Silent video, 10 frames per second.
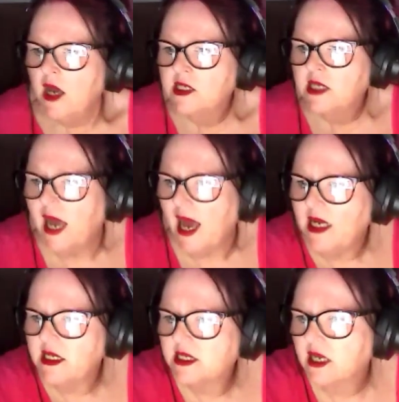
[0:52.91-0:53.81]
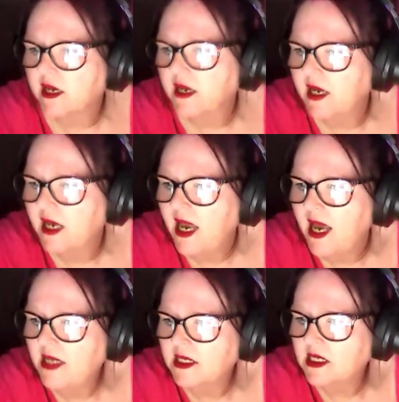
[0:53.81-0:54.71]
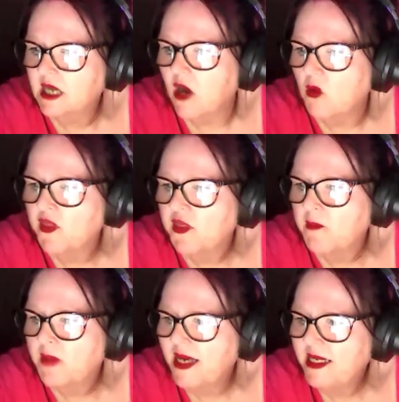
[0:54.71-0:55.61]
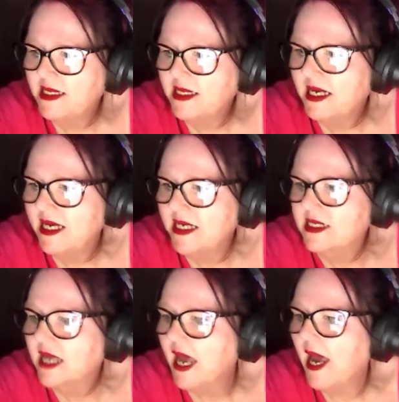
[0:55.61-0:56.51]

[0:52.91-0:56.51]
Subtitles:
So, Alison, let's start with the basics.